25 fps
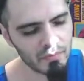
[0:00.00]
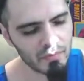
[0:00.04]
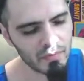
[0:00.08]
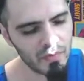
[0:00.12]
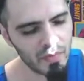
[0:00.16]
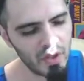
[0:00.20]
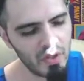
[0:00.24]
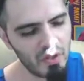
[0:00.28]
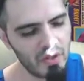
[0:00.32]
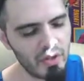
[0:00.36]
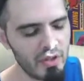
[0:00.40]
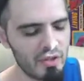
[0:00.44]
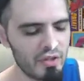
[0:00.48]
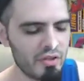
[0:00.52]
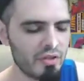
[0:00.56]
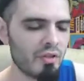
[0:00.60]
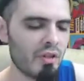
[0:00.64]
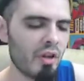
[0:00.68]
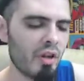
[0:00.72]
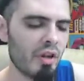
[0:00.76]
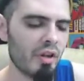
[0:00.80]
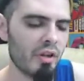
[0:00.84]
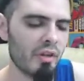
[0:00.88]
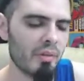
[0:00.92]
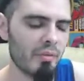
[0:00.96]
they're just
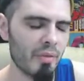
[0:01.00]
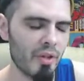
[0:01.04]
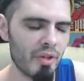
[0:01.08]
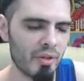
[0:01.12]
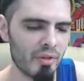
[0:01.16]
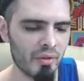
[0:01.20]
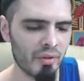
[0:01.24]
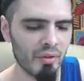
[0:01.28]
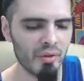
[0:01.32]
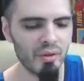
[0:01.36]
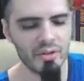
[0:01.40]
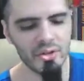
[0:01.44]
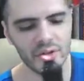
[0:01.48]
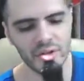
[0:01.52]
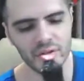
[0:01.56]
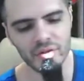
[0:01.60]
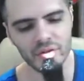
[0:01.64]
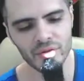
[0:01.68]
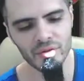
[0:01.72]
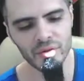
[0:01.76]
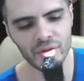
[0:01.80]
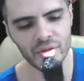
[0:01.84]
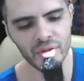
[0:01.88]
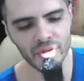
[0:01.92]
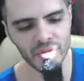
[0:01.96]
talking about the origin
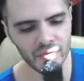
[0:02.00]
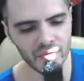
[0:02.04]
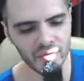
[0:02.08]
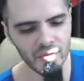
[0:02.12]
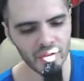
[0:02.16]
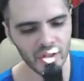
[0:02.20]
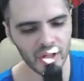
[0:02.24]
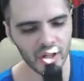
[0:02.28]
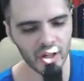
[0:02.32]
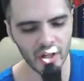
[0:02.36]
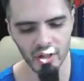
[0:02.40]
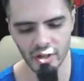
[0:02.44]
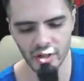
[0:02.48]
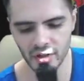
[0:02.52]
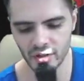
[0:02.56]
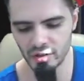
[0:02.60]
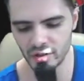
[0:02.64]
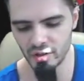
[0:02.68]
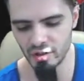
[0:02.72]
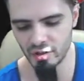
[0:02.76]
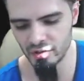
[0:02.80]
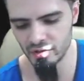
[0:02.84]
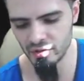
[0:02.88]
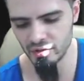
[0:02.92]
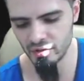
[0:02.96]
stories of the
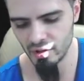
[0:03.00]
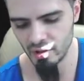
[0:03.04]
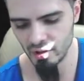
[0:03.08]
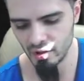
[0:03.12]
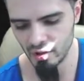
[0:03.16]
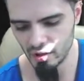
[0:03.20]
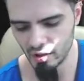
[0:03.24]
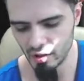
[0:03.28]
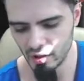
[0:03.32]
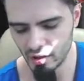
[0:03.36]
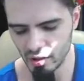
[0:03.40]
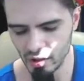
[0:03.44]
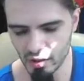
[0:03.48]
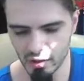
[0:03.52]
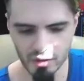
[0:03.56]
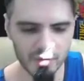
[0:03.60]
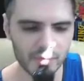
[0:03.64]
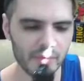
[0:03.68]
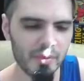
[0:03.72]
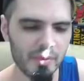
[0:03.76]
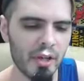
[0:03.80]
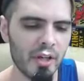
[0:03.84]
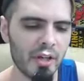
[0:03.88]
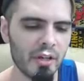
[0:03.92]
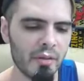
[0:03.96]
characters.
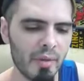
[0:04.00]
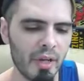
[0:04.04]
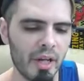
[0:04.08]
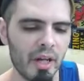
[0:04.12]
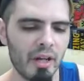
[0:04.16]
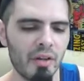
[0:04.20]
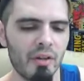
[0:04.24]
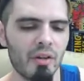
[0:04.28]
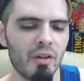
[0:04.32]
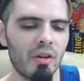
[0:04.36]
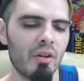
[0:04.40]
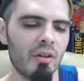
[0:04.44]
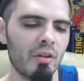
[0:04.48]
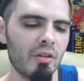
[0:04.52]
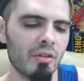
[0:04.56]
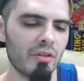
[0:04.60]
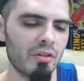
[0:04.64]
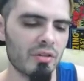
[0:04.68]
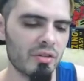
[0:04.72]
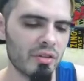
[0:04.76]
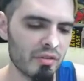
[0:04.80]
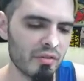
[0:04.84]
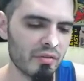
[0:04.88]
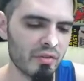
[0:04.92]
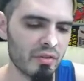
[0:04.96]
Spider-Man, Hulk,
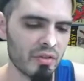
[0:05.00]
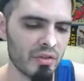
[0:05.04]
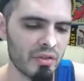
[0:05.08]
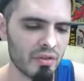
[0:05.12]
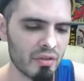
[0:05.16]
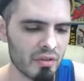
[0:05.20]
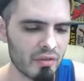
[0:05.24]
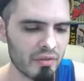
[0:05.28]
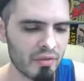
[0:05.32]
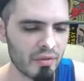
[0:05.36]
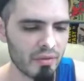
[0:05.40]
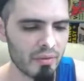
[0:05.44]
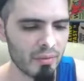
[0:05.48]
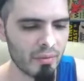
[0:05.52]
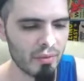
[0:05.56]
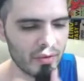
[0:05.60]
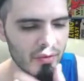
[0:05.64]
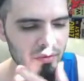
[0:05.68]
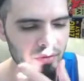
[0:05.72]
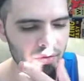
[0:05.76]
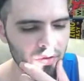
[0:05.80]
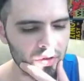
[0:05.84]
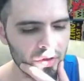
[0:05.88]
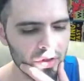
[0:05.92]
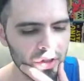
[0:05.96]
Silver Surfer,
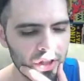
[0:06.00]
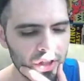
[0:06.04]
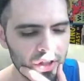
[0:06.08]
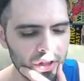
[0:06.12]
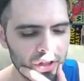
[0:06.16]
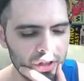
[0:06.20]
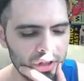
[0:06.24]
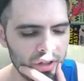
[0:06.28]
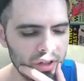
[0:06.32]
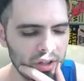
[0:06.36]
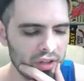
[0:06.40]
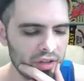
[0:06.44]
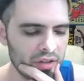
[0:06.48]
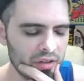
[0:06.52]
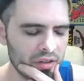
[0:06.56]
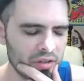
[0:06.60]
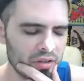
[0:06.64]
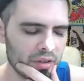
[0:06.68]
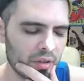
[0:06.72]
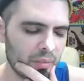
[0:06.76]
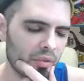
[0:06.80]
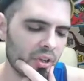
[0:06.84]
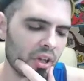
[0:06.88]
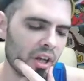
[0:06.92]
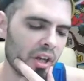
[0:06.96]
Wolverine.
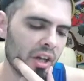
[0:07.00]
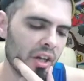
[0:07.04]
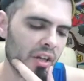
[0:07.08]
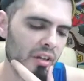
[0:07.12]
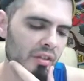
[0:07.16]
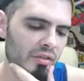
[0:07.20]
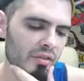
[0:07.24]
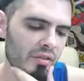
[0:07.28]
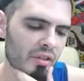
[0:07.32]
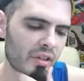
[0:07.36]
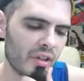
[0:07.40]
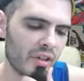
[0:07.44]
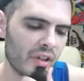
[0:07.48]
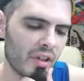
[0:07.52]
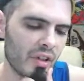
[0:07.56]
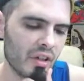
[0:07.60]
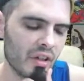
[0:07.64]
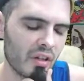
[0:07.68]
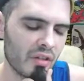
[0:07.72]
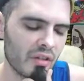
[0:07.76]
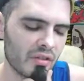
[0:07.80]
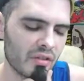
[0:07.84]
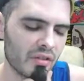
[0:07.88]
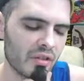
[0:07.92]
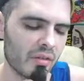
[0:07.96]
Some nice
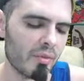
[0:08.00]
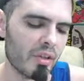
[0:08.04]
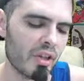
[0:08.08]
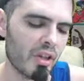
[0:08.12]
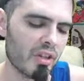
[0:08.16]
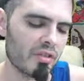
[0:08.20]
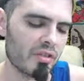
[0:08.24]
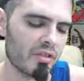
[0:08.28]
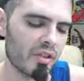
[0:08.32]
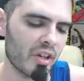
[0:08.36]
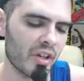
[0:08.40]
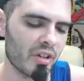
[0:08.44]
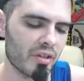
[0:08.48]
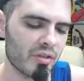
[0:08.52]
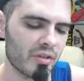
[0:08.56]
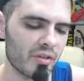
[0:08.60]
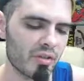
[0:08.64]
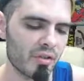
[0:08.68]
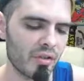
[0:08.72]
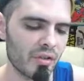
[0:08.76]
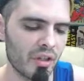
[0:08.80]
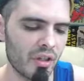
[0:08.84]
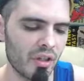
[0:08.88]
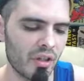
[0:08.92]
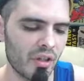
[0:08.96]

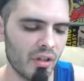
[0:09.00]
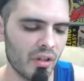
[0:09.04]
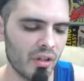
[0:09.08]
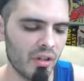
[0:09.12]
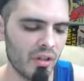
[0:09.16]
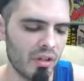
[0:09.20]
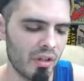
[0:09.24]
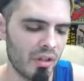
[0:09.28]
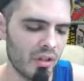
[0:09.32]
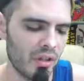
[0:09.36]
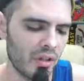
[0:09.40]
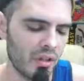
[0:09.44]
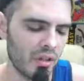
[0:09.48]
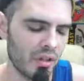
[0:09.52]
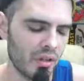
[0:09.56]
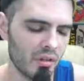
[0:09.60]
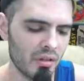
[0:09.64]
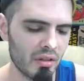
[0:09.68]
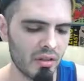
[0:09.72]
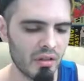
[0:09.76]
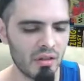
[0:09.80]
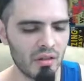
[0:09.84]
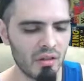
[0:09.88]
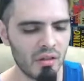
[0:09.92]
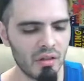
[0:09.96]
extra little
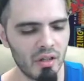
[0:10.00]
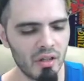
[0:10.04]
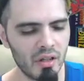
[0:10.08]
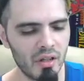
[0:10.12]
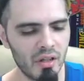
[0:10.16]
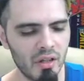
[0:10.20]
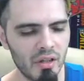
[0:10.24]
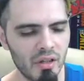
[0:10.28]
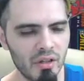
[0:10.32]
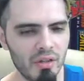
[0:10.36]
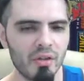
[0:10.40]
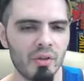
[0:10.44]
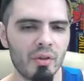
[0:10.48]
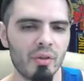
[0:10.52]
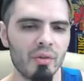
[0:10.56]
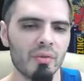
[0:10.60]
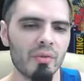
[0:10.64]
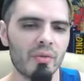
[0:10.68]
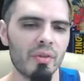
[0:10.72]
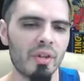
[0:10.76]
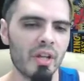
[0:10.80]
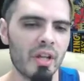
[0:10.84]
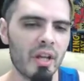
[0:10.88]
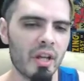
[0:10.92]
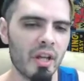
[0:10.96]

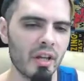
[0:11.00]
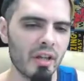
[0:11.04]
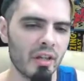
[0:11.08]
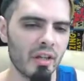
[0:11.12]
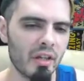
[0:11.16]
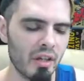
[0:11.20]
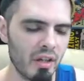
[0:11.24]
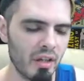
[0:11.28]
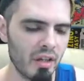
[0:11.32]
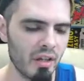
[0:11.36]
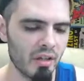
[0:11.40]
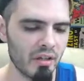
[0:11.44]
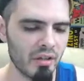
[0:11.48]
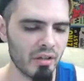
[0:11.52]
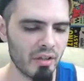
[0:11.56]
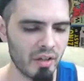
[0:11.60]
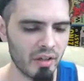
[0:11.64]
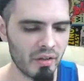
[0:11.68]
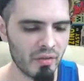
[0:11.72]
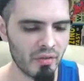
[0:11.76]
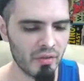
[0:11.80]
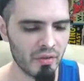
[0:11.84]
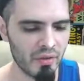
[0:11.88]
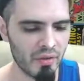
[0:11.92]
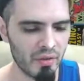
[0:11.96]
reading to
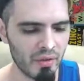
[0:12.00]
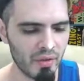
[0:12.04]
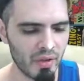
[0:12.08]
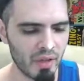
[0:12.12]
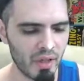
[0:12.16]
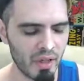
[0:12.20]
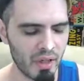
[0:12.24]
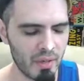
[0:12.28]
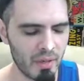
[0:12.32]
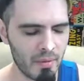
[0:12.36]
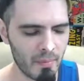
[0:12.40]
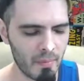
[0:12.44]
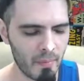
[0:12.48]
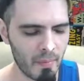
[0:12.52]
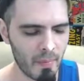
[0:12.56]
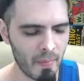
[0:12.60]
give you